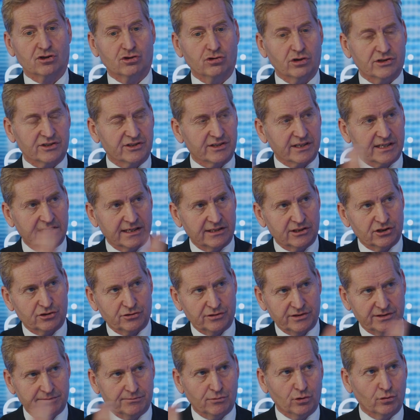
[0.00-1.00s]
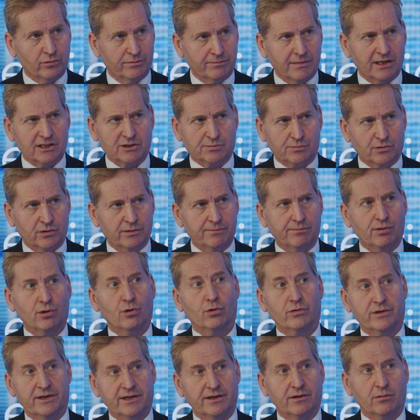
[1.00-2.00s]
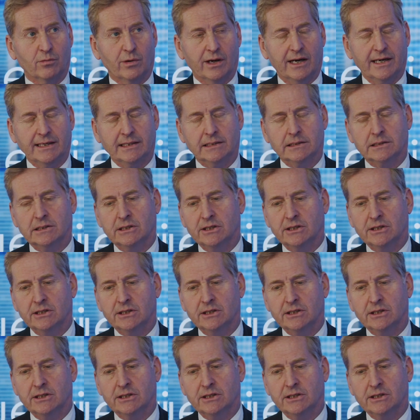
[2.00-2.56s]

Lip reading: Across the country is much more important in a way.